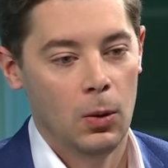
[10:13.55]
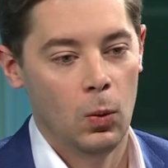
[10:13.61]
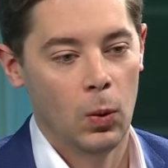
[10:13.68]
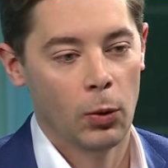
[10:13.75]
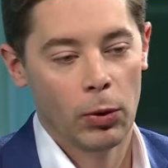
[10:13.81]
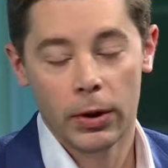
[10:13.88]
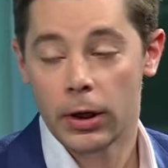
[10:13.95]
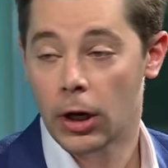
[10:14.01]
we're
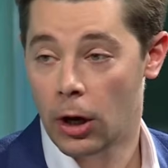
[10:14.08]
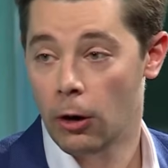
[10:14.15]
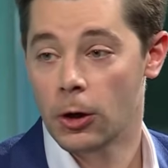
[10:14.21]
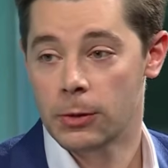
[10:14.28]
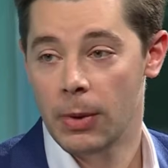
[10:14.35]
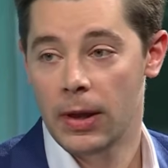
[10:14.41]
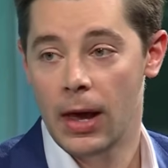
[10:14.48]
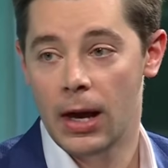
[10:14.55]
really
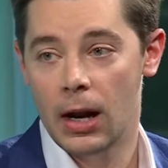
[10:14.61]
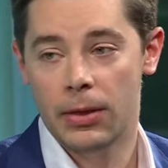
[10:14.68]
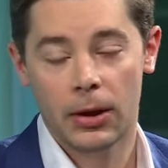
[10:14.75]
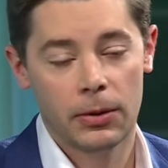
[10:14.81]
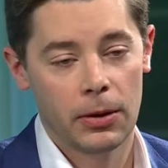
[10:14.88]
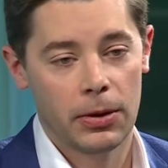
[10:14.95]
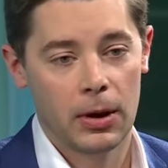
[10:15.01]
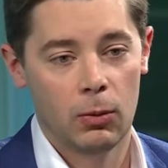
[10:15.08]
encouraged by that. I
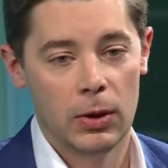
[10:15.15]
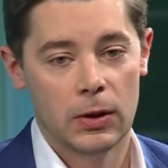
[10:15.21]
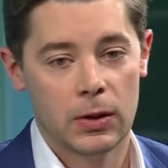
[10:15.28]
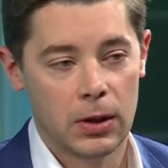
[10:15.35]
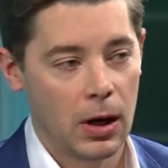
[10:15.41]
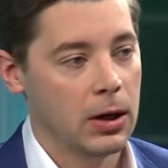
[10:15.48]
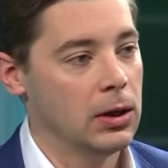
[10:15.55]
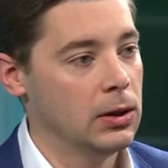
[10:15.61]
think the thing we
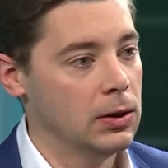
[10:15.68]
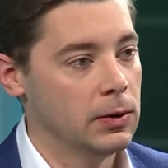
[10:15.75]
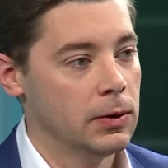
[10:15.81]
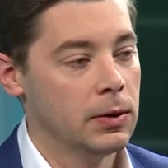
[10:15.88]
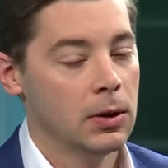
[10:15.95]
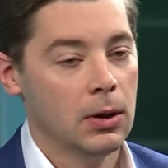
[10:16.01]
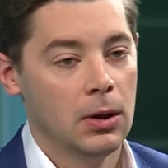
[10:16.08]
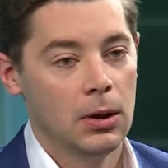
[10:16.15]
study
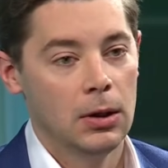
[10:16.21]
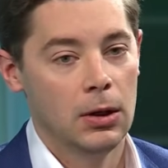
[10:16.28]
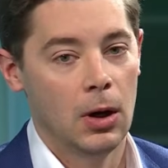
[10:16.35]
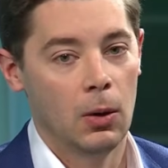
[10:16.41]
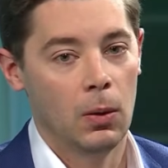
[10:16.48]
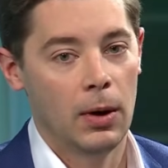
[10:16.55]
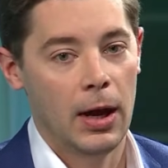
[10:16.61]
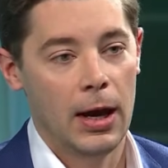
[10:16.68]
is, you
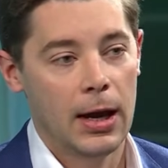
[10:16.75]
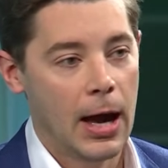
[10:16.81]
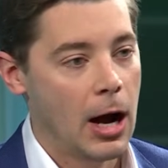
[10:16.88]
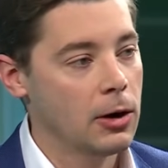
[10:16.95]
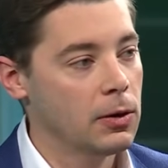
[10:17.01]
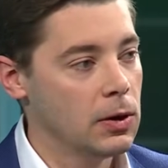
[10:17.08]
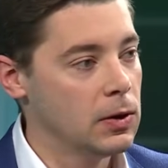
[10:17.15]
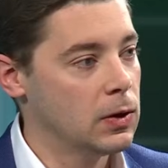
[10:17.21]
know, A,
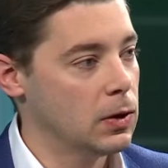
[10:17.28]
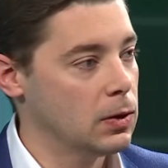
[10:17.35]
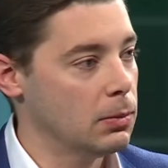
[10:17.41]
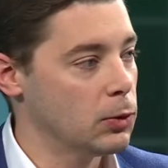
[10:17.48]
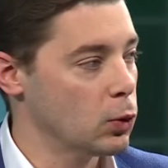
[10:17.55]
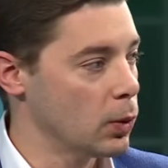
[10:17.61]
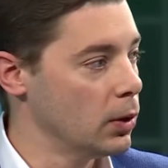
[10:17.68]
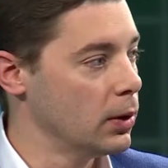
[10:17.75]
how do these
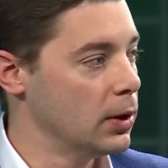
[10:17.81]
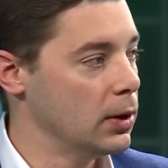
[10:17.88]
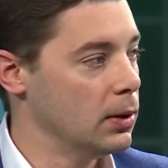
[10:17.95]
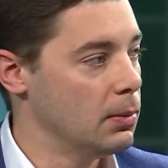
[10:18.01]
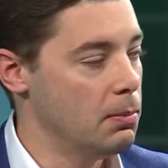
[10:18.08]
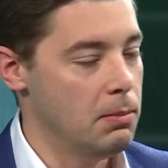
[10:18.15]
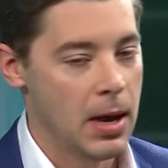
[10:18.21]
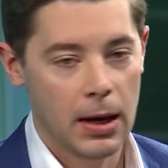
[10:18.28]
systems
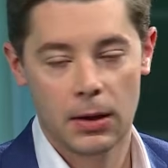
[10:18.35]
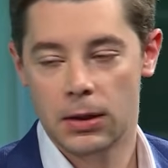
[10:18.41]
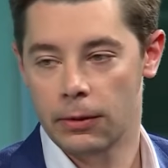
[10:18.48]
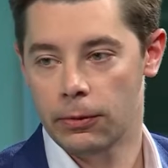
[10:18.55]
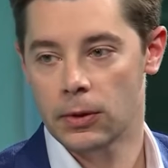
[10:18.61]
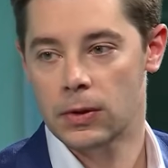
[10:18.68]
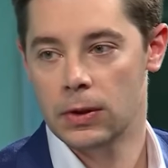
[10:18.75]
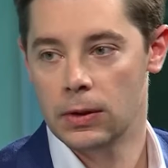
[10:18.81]
really make
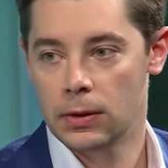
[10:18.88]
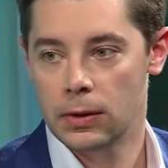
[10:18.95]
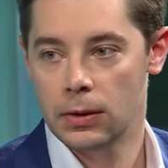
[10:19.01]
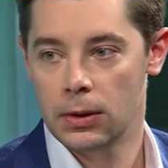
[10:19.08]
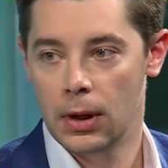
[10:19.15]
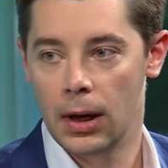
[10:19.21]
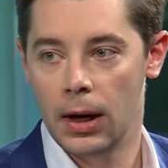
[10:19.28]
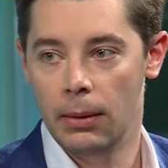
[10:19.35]
differences
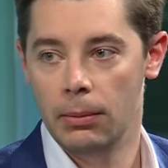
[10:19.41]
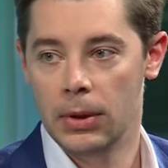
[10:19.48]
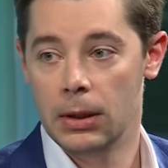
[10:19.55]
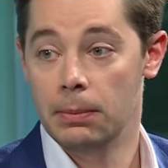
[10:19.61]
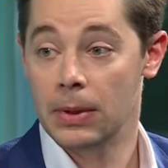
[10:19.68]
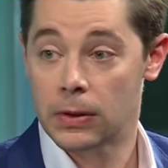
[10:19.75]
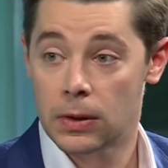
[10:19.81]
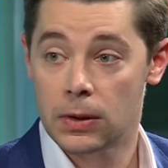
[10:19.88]
um,
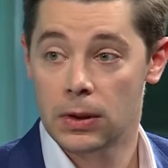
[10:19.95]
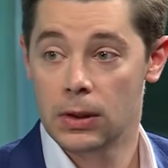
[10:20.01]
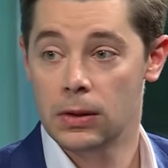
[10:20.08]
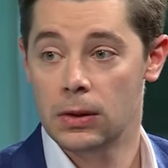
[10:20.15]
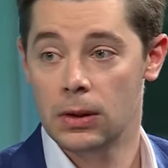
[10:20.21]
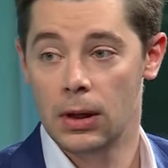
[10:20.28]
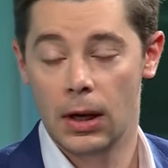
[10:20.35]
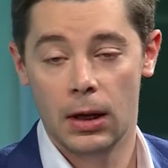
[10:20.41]
in
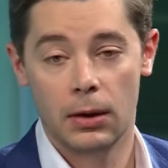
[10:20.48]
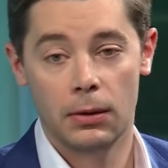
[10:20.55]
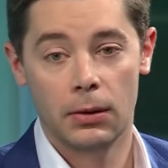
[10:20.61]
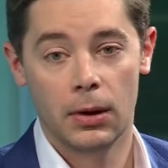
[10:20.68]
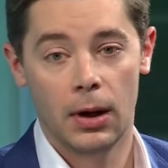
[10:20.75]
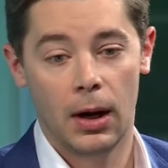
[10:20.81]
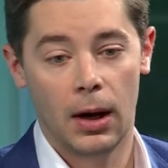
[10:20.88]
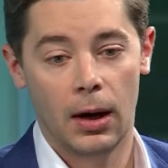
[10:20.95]
businesses
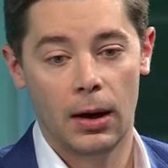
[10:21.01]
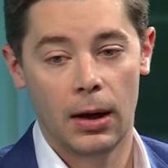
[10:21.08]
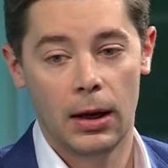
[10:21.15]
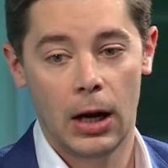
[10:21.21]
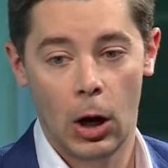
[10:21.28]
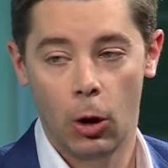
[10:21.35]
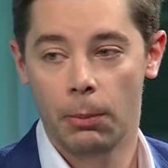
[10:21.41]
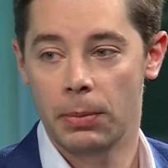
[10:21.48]
and uh,
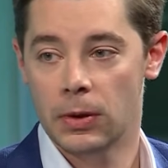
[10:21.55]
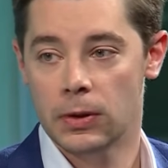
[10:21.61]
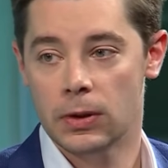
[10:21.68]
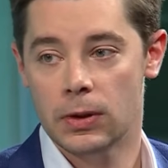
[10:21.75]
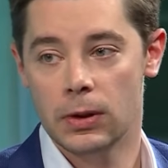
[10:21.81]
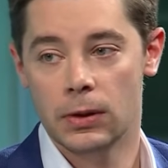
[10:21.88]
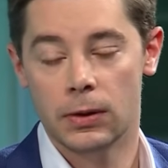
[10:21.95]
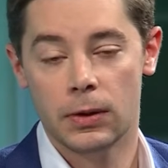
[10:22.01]
help
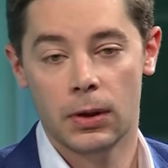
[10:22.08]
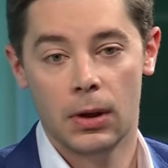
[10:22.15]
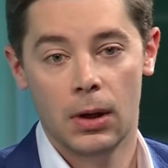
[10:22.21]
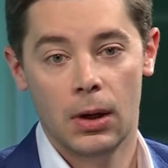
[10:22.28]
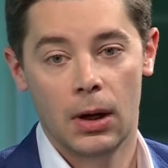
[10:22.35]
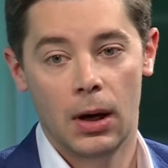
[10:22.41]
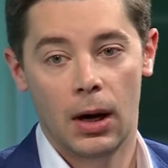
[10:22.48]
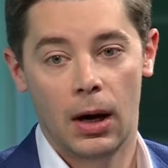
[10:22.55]
businesses
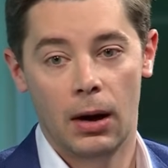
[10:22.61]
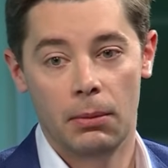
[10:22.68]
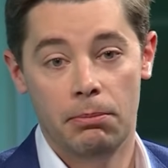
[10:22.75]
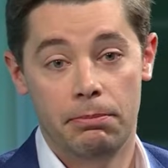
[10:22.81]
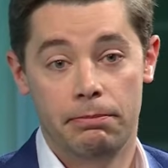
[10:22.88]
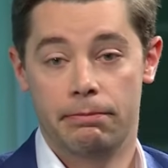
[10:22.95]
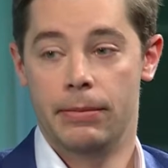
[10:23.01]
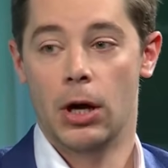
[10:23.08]
uh,
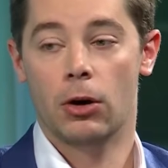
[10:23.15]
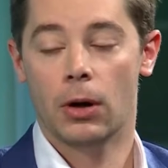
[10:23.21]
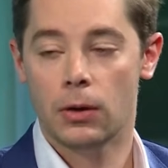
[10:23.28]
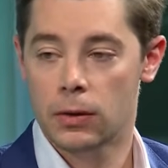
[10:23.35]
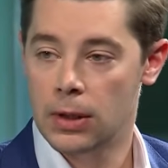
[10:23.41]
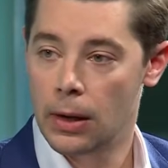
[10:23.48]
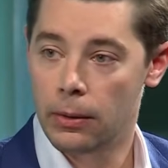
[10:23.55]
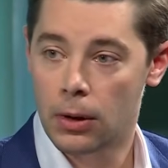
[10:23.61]
better
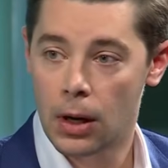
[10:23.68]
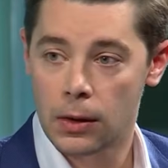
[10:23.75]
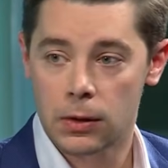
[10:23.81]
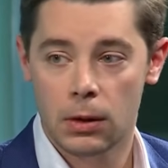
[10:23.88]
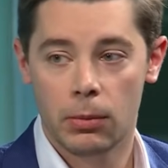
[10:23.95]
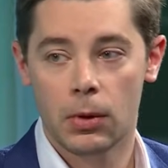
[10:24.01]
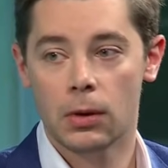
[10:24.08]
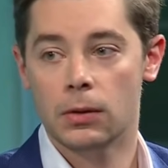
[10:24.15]
understand their
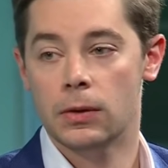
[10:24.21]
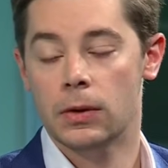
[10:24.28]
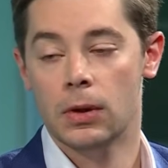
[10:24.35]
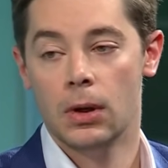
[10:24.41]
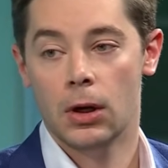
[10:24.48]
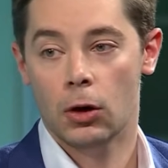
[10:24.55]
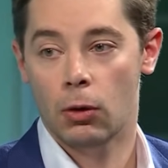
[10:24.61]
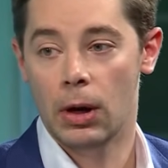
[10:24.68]
customers,
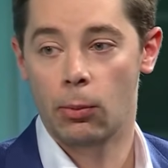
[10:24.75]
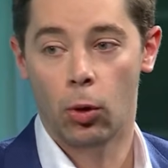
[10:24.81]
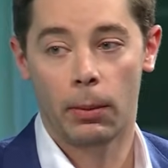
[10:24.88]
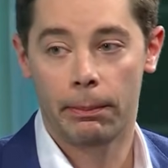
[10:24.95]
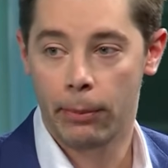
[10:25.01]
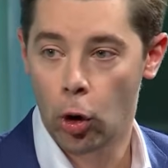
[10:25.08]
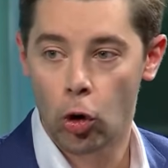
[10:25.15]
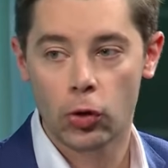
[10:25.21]
create more
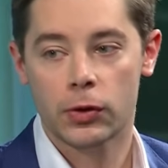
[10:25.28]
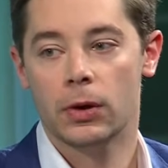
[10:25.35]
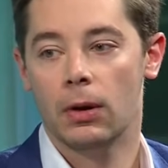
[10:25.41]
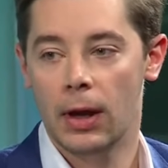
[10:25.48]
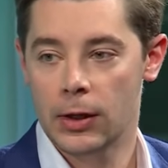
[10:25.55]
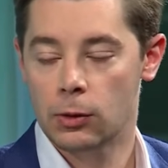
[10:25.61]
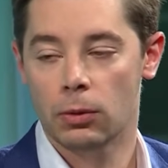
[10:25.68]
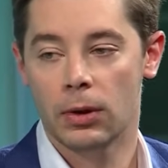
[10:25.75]

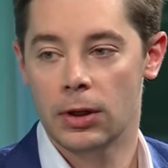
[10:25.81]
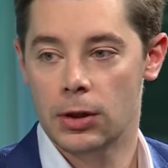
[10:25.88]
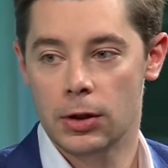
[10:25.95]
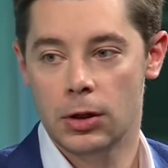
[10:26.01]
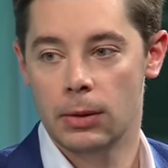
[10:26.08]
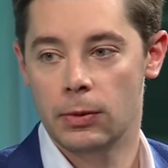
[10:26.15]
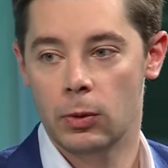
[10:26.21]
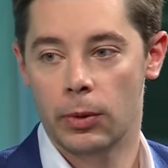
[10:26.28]
personalized
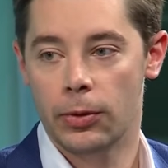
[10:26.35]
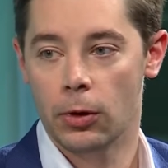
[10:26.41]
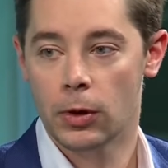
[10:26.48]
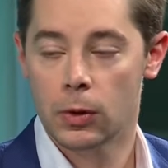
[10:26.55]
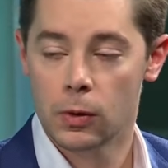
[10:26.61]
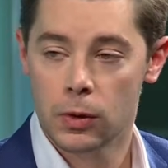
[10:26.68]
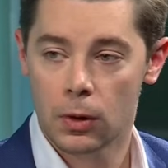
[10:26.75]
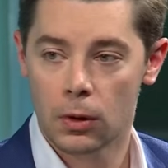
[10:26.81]
relationships with their
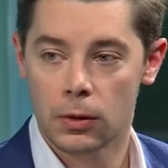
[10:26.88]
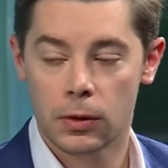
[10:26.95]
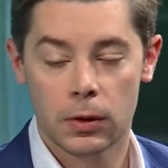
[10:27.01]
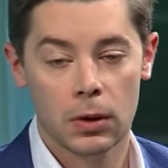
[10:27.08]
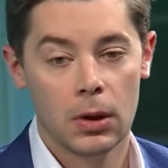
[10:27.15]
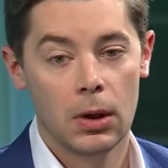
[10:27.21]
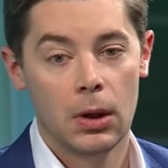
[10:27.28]
users,